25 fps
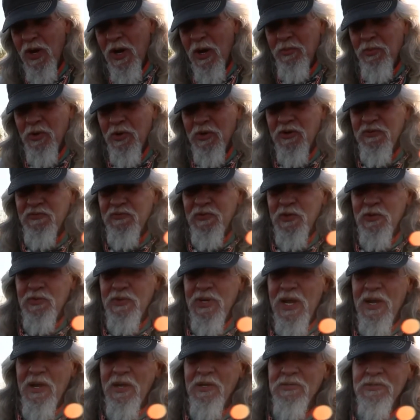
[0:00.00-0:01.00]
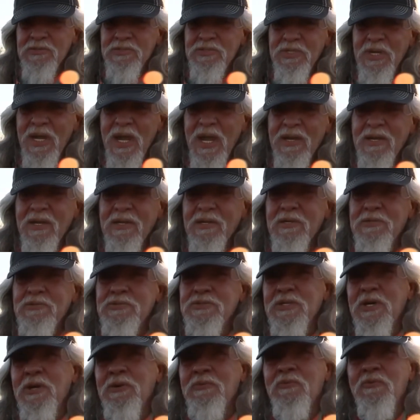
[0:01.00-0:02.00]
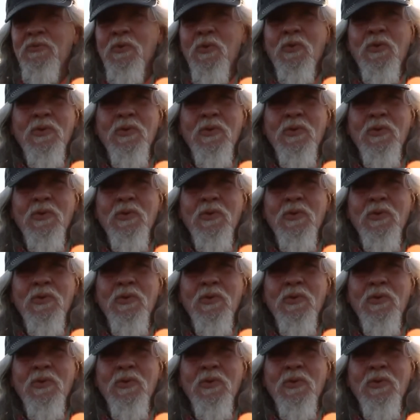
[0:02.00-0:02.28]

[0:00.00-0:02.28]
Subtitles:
put her food down, she had to do something for